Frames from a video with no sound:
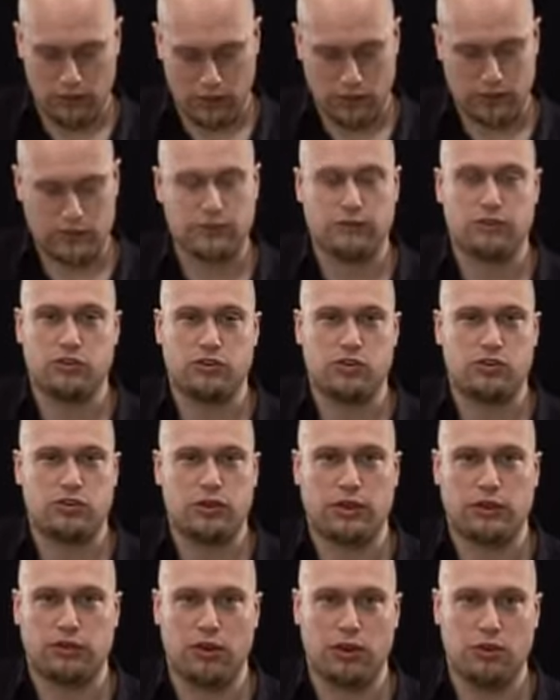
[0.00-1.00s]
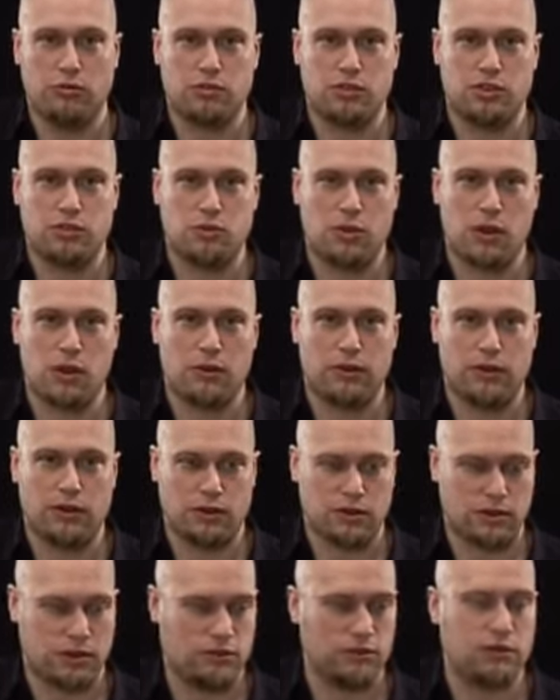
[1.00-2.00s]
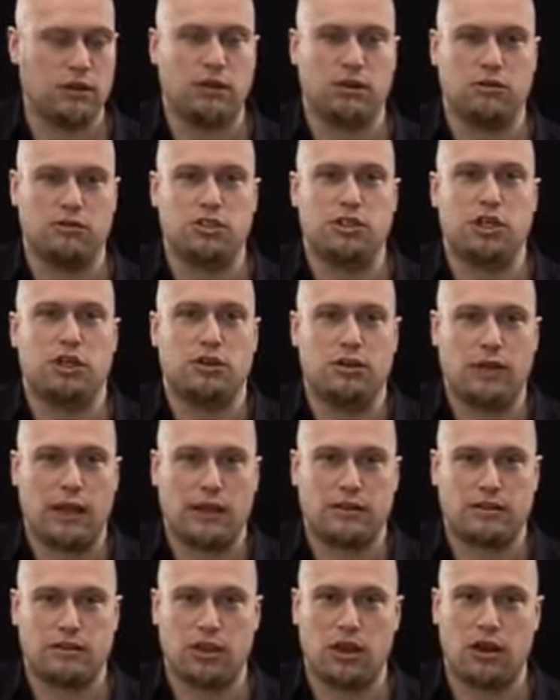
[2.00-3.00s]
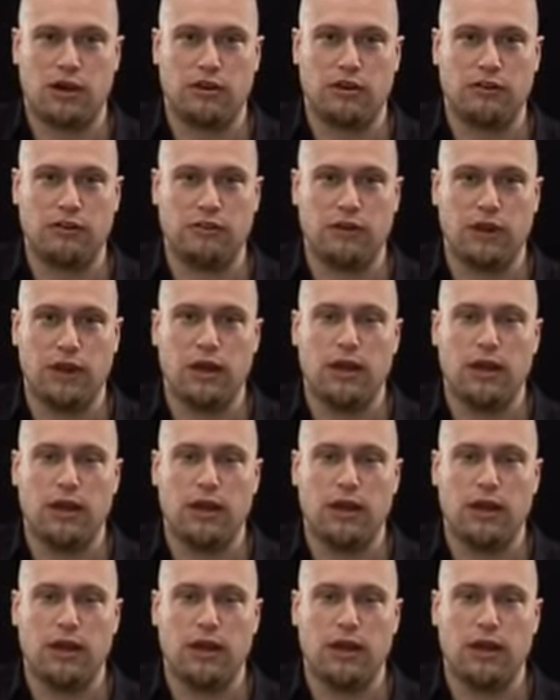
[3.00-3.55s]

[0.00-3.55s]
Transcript: different string groups as well, and then I can show you how to kind of